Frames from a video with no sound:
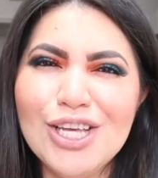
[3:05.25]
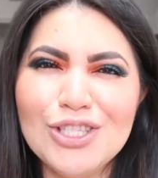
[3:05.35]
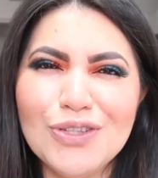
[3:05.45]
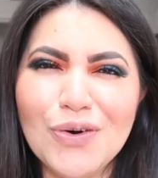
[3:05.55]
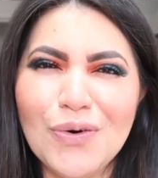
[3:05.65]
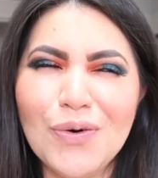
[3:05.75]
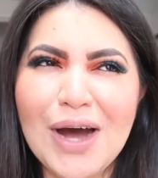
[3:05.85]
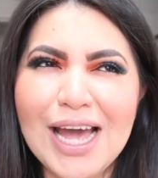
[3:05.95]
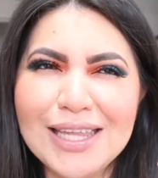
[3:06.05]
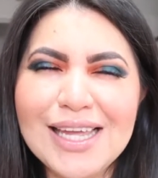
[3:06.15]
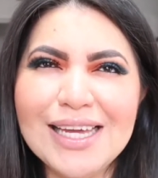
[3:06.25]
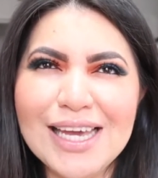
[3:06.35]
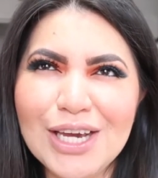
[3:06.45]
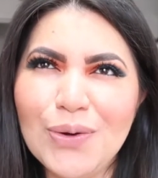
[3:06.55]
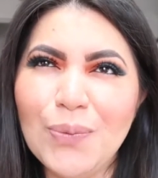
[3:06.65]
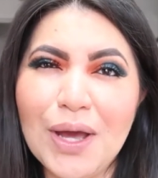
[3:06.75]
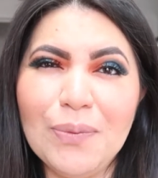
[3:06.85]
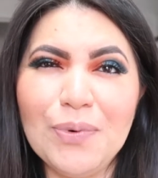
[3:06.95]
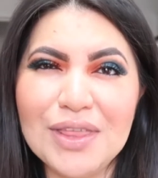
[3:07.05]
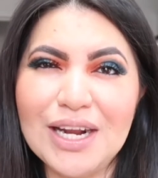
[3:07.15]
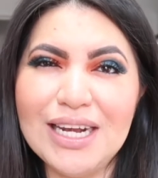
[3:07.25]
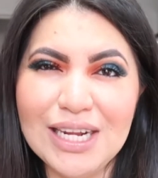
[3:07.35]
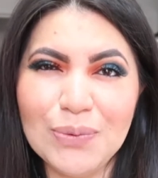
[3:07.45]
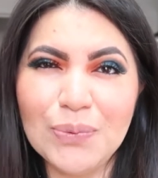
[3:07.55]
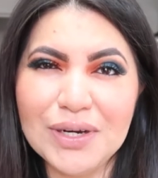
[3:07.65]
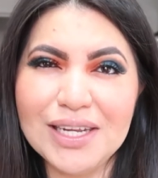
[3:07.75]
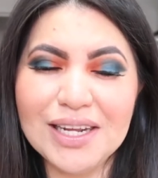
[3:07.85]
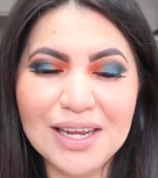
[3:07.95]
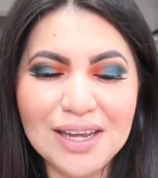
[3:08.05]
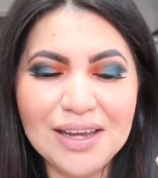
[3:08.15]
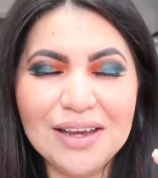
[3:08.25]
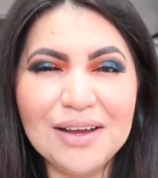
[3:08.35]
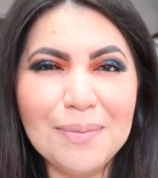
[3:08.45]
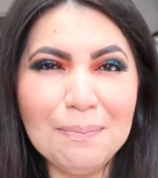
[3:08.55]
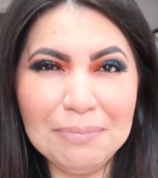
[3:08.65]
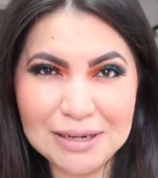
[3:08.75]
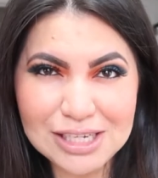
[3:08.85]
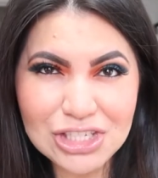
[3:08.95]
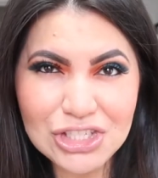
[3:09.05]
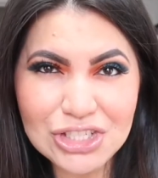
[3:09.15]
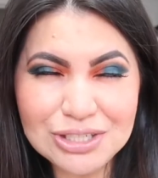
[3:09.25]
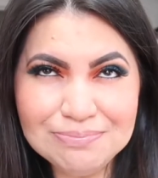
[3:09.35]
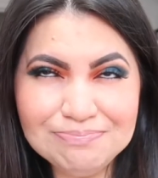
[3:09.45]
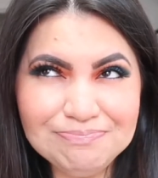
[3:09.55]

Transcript: so I think I can get away with a liquid blush